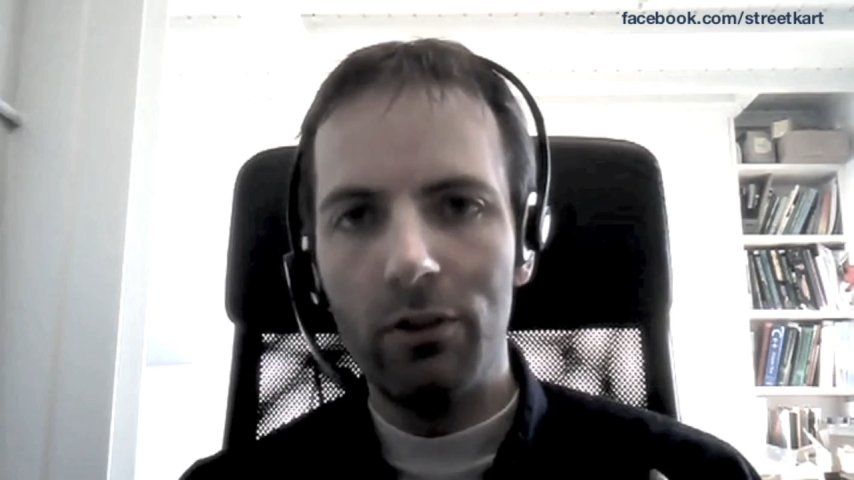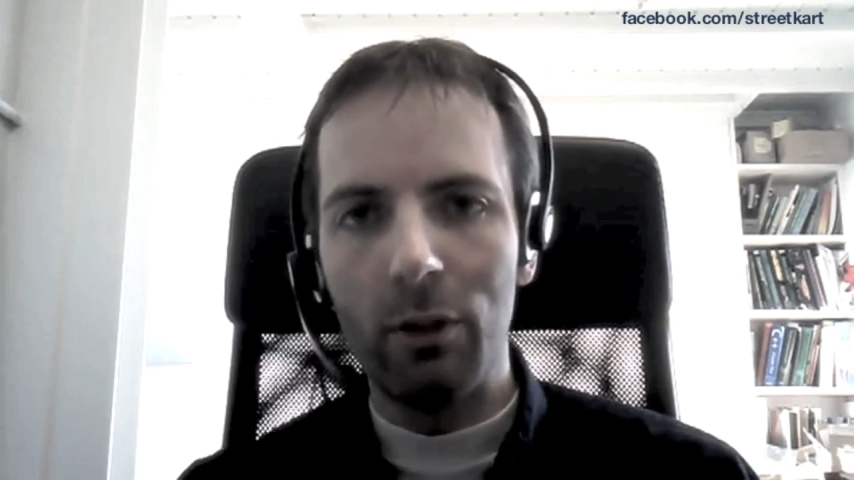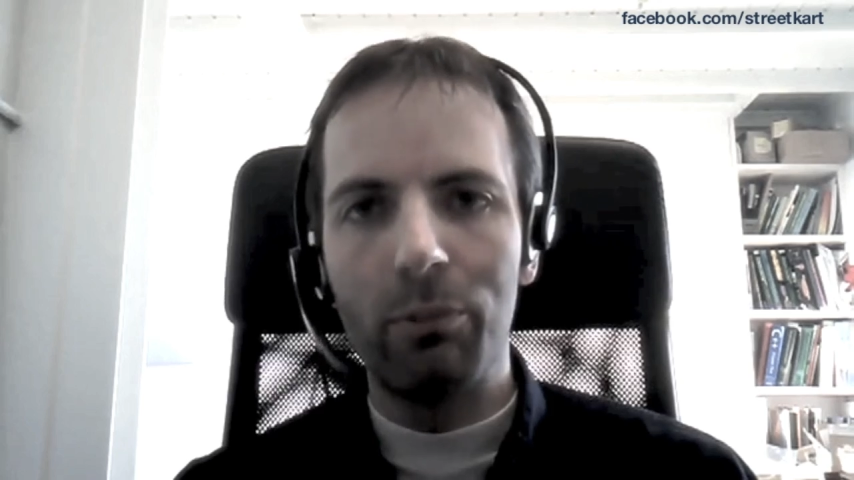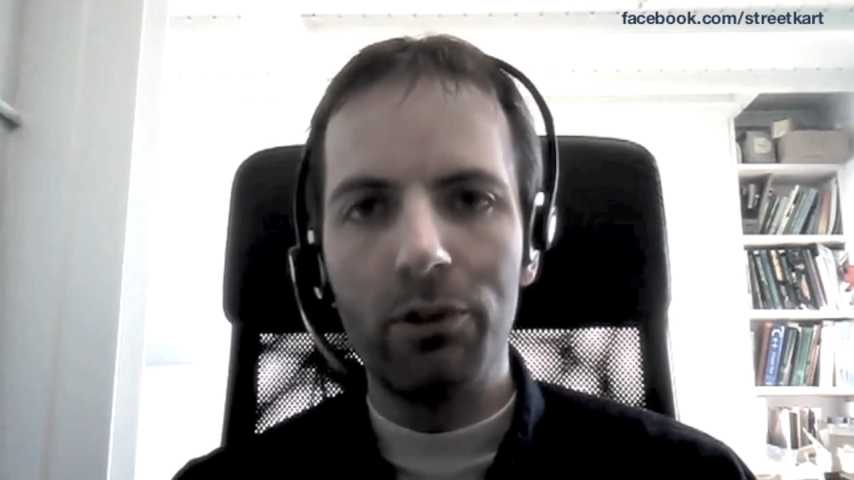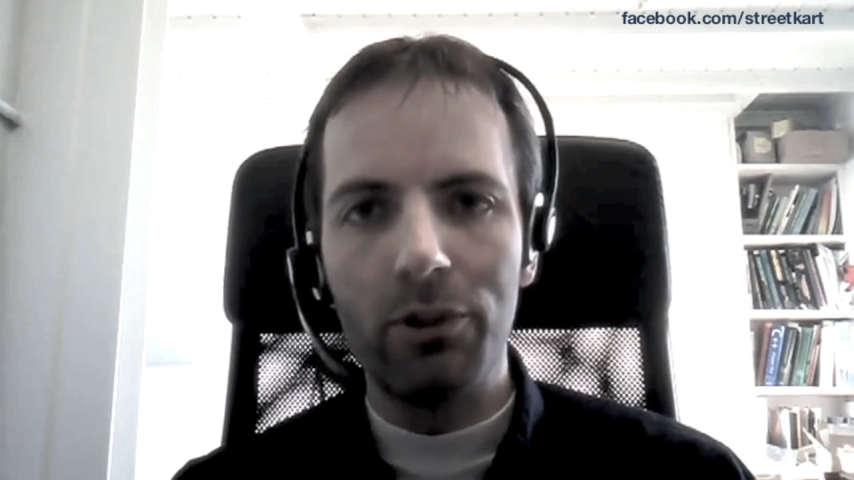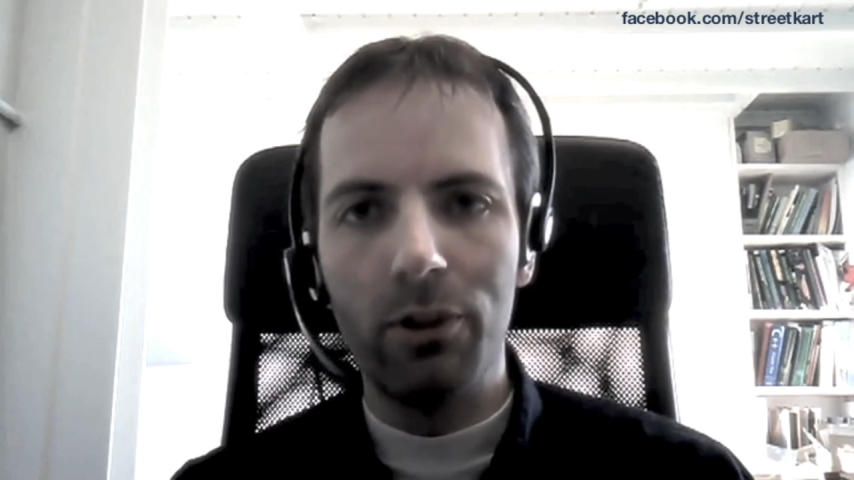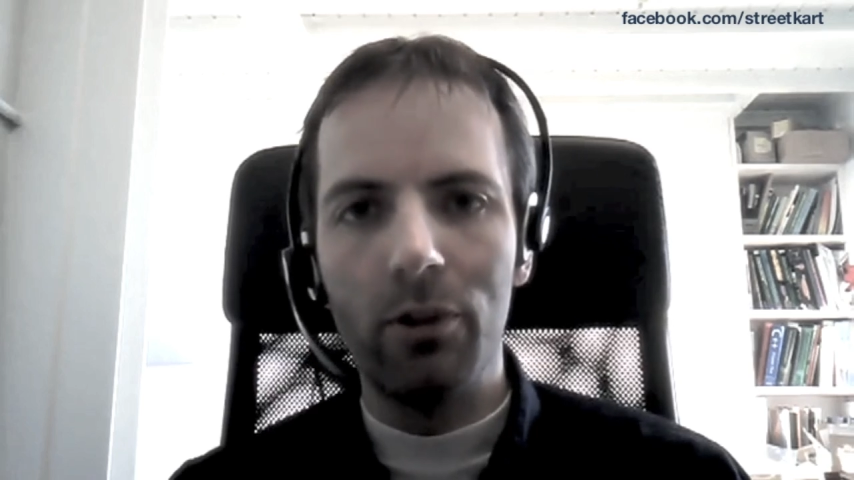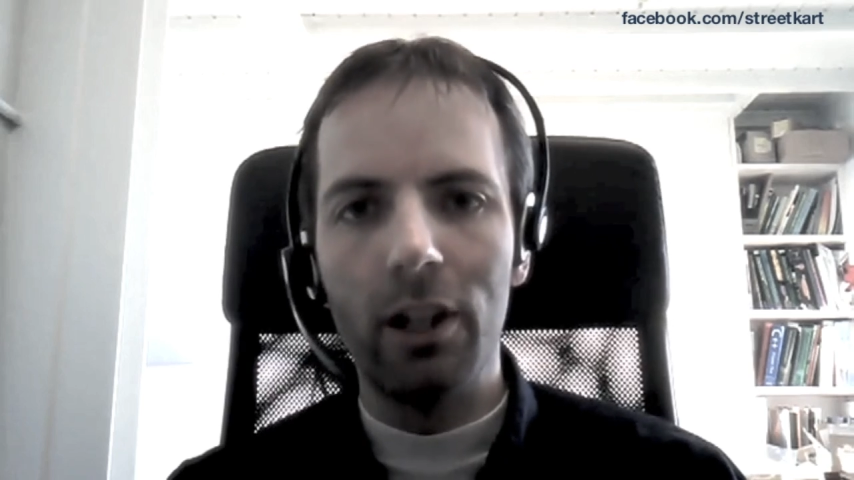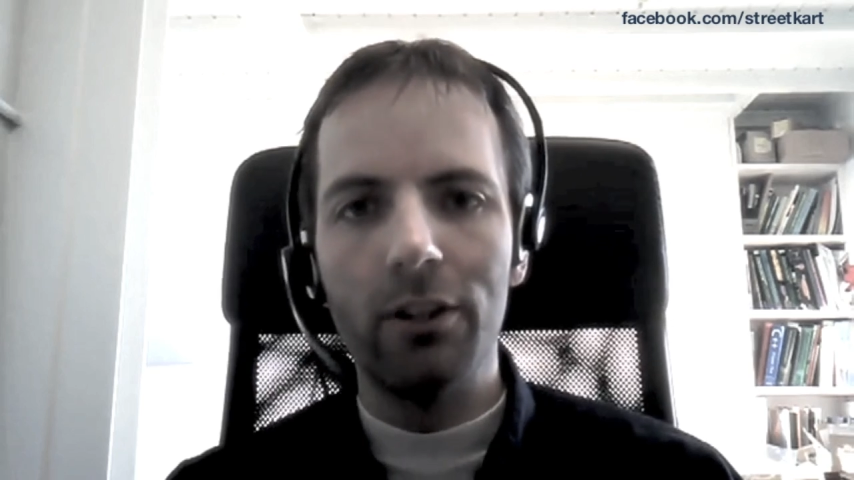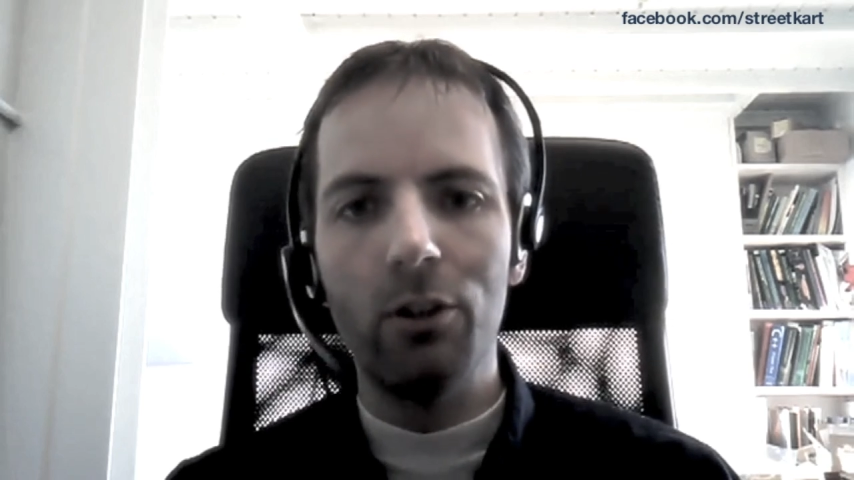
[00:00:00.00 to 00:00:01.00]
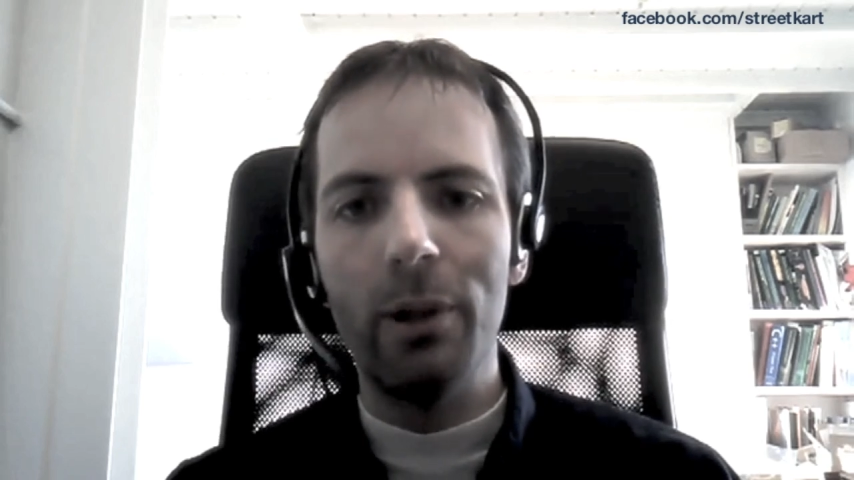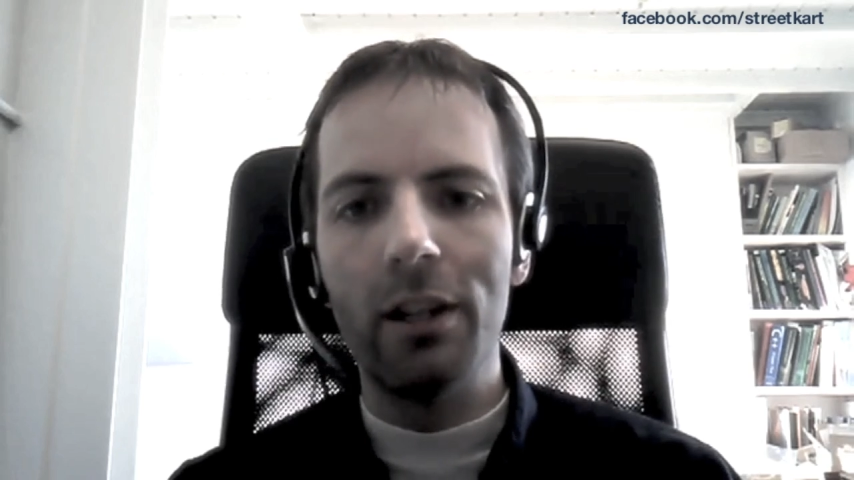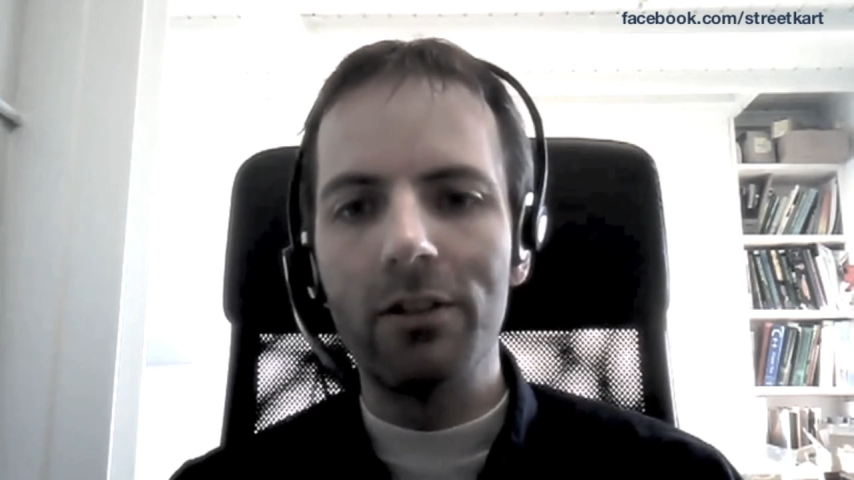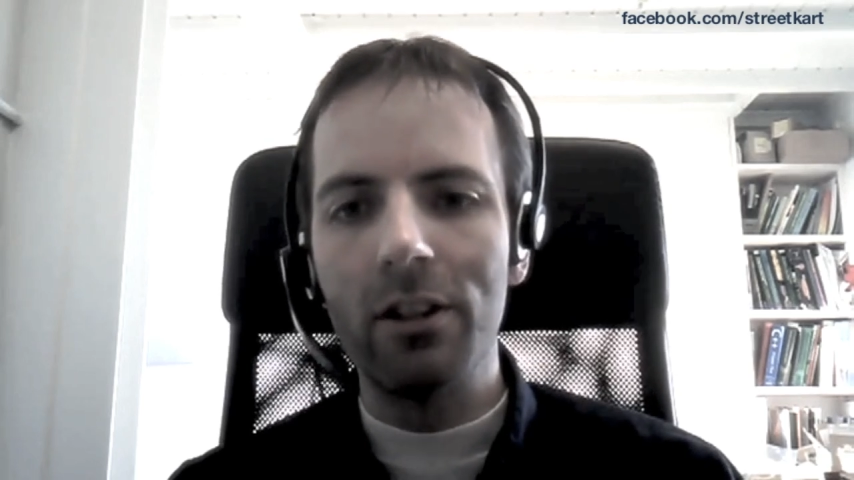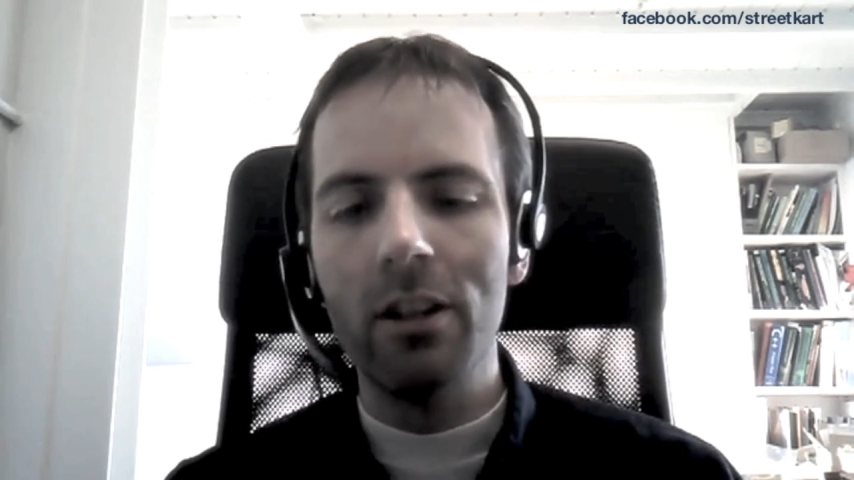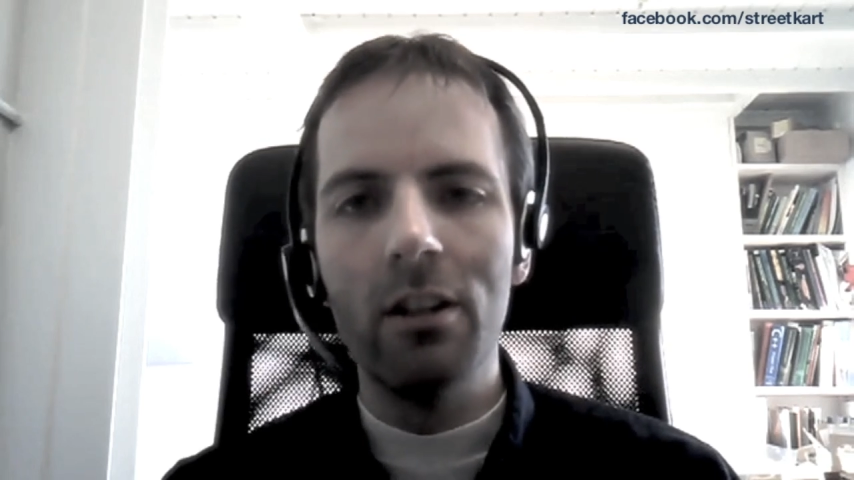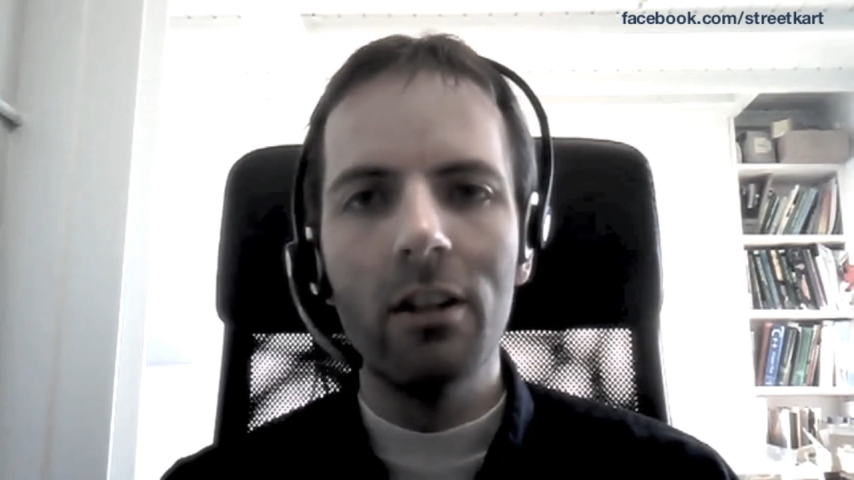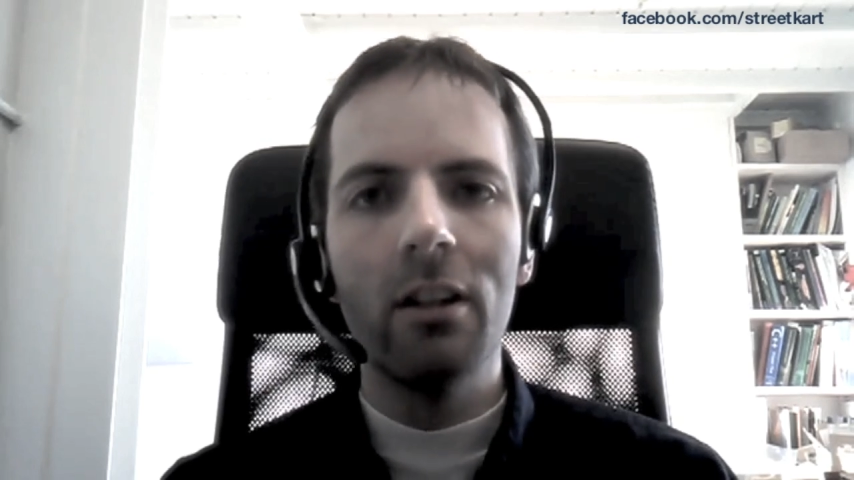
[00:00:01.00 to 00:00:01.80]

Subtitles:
temperature and humidity